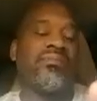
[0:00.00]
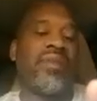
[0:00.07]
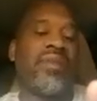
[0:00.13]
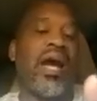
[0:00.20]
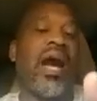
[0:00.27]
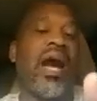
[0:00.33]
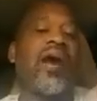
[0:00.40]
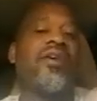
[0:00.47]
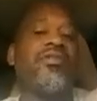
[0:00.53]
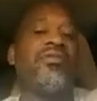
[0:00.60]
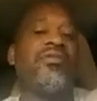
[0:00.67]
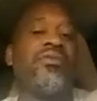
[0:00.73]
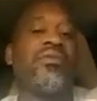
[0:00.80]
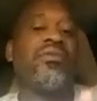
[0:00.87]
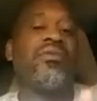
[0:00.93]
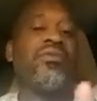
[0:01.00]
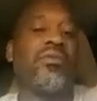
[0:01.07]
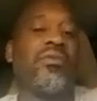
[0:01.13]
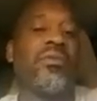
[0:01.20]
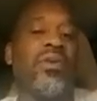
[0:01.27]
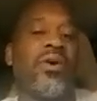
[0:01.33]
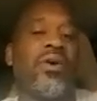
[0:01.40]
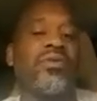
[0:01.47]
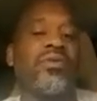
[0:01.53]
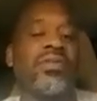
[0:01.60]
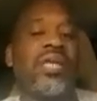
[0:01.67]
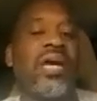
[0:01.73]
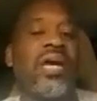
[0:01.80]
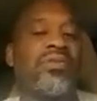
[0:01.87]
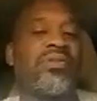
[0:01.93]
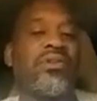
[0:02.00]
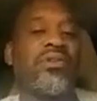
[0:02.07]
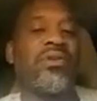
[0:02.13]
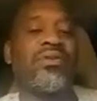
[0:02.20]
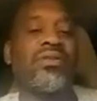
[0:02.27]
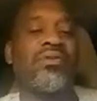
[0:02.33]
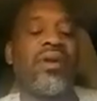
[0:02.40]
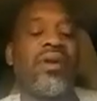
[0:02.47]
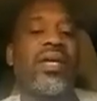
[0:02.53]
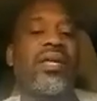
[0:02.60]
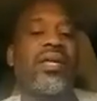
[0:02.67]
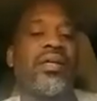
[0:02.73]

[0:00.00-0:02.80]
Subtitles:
hiring you for those type of services, right?